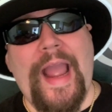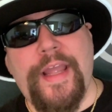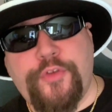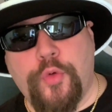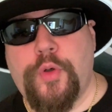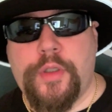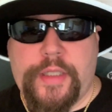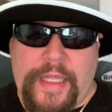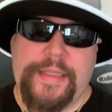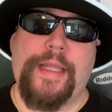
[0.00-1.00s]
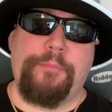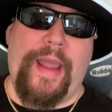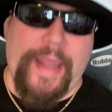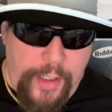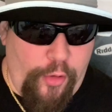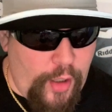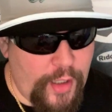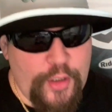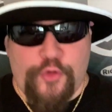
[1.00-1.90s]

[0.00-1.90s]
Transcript: how you doing? King Ding back here.